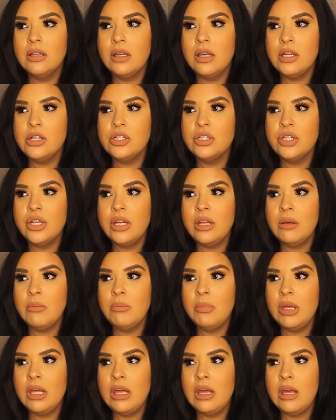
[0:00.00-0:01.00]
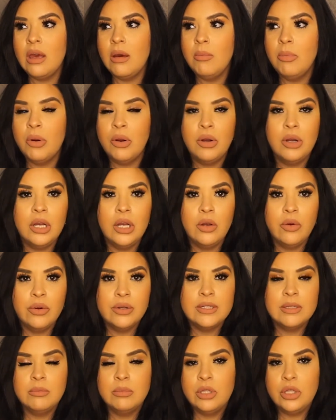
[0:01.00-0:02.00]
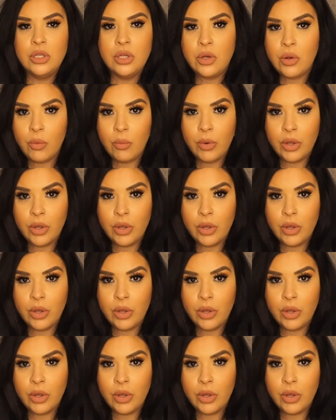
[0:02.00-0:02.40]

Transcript: it shouldn't be a burden or something you don't